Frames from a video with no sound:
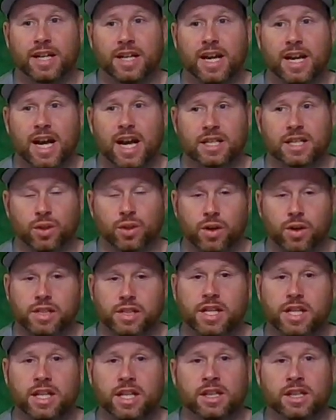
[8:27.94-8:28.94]
as long as
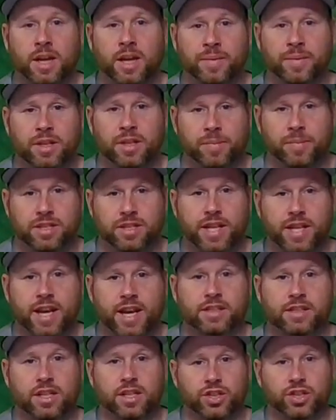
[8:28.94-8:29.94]
he can limit the
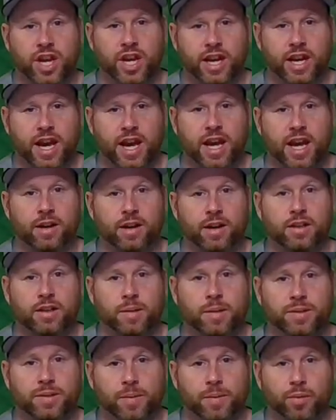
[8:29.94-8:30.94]
mistakes and Shanahan
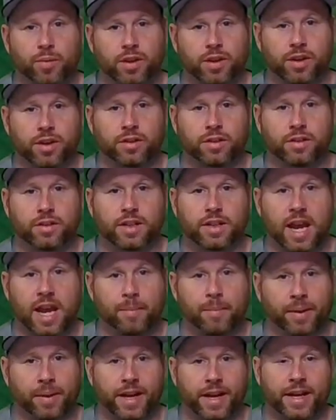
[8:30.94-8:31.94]
comes up with a good game
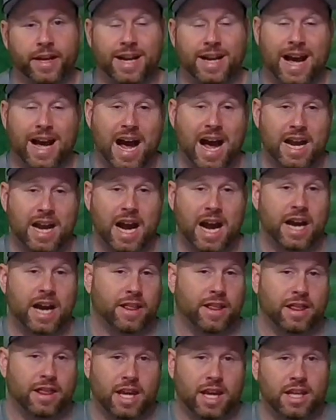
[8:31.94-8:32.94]
plan, I
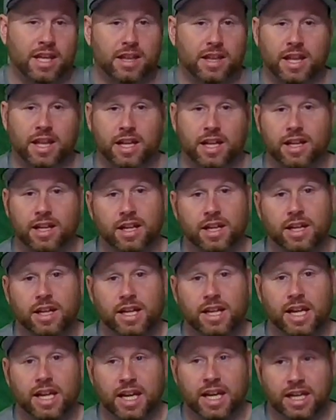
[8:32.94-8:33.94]
think that
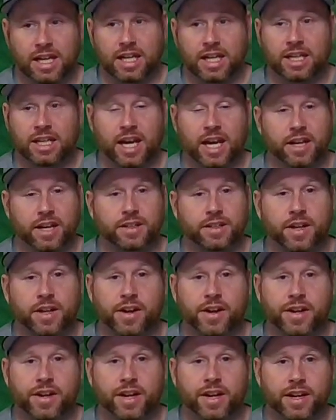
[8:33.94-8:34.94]
he can get it done.
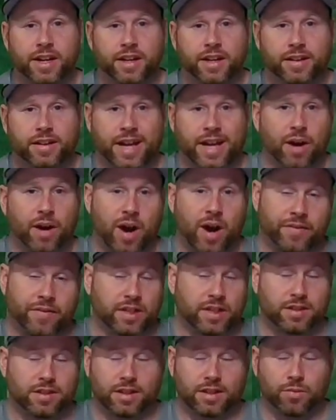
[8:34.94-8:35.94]
Now,
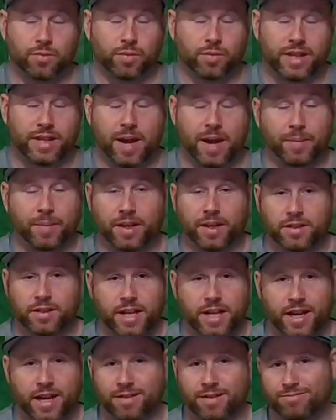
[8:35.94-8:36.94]
obviously, with that being
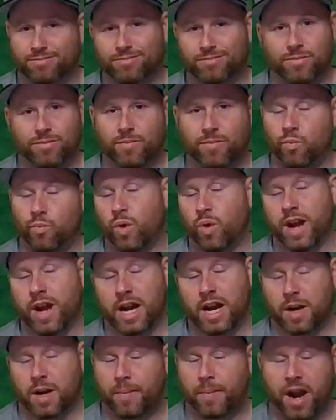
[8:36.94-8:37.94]
said, we're not
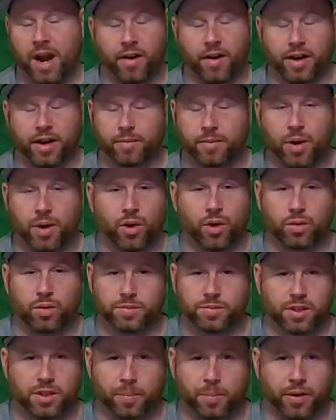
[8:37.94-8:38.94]
comparing Mahomes
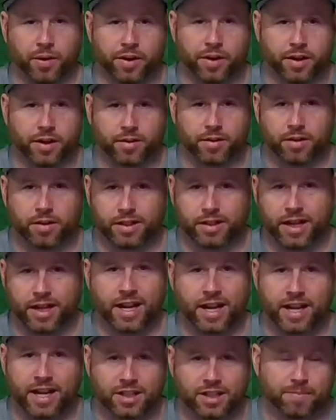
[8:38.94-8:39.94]
to Purdy at all.
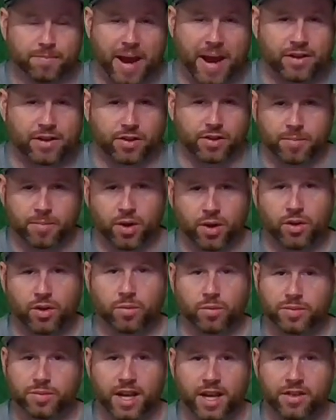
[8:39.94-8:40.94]
It's Patrick
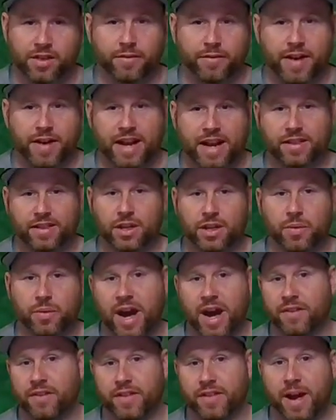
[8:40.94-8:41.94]
Mahomes. And the fact that you
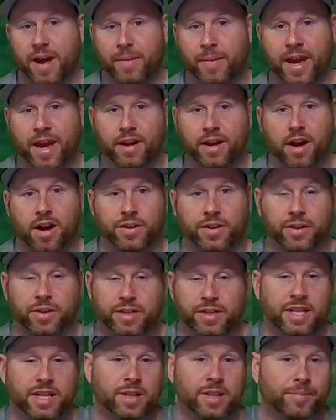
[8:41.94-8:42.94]
have that man on your
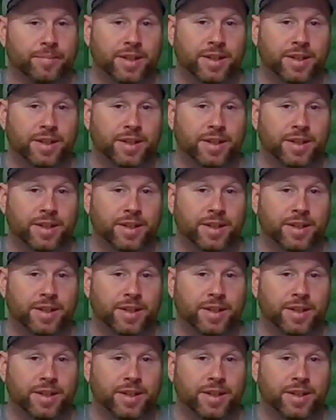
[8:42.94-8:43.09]
team